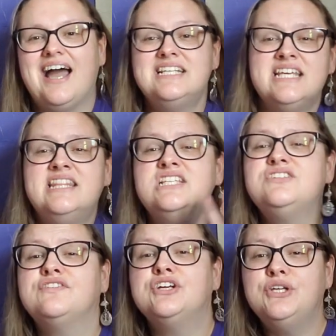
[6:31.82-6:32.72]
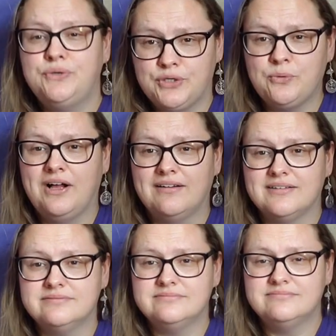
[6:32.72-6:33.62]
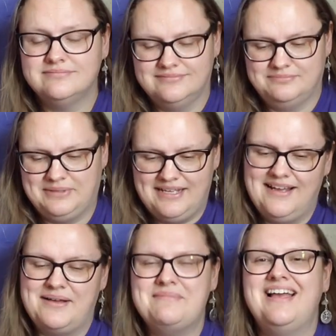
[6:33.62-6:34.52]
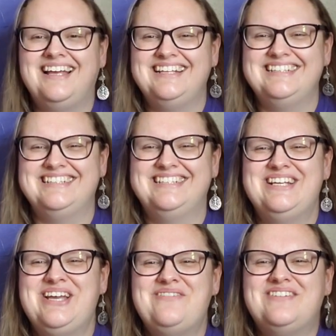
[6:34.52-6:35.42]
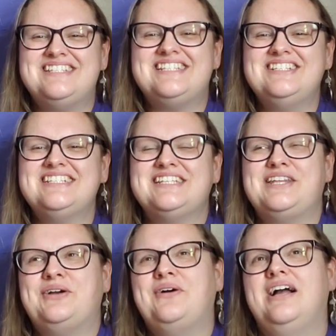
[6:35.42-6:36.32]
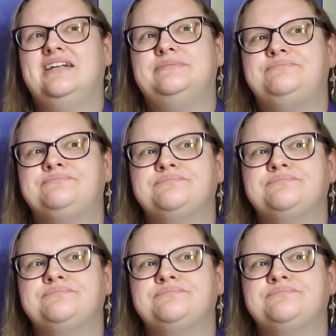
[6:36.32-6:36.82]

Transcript: I did this for you. You're welcome. But but seriously though, I